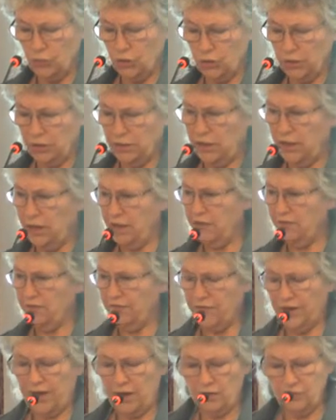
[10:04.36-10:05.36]
word that I have
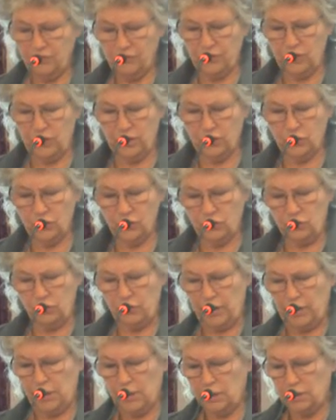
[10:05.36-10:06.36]
found for these
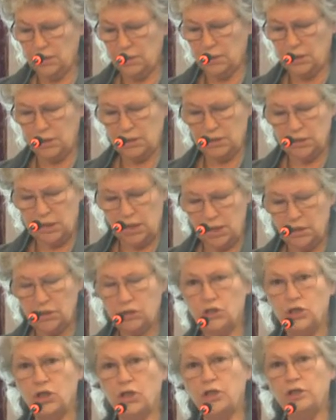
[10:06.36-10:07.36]
screens is
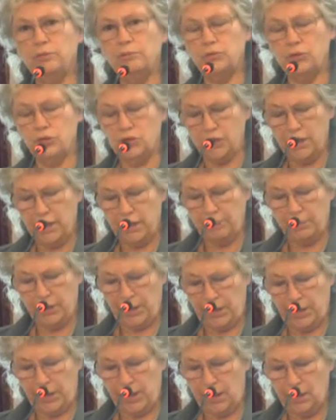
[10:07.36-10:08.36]
ahcari
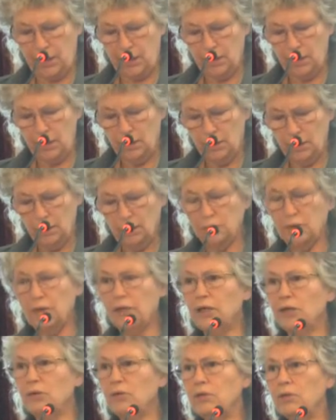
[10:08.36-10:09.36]
mushabeke,
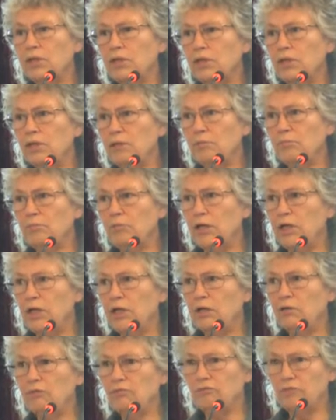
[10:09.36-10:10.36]
literally
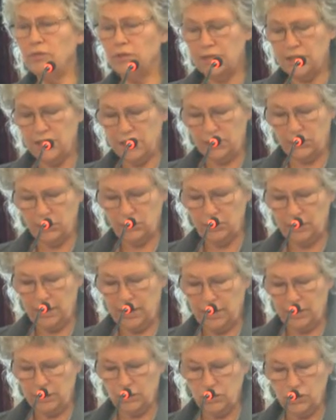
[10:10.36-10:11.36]
meaning
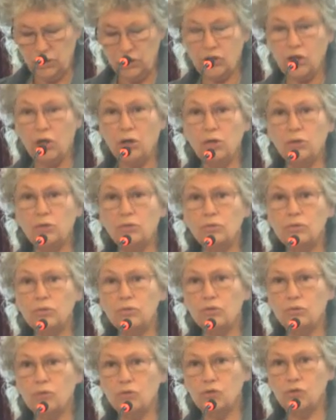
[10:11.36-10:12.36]
reticulated
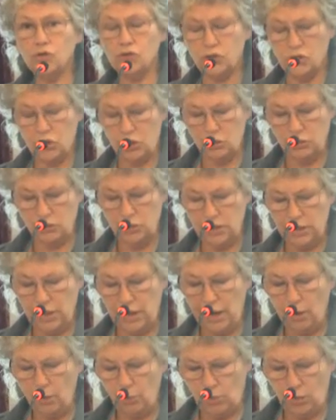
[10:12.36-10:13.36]
stones or stone
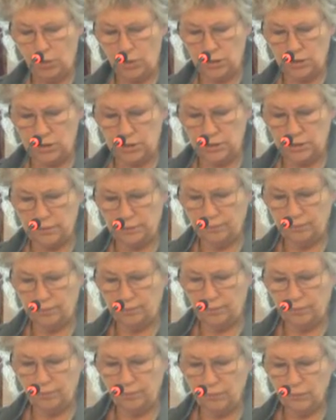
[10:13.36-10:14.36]
networks.
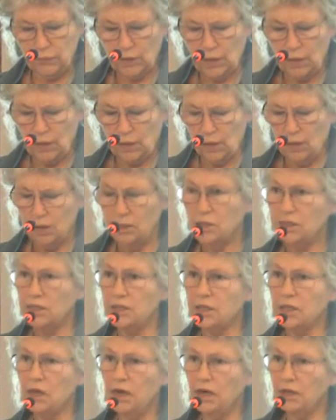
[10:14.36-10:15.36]

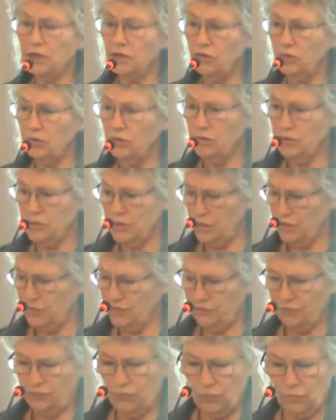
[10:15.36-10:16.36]
Sinan used
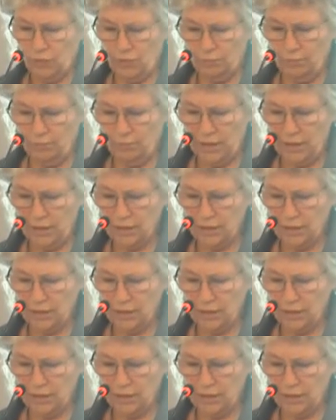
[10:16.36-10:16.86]
this form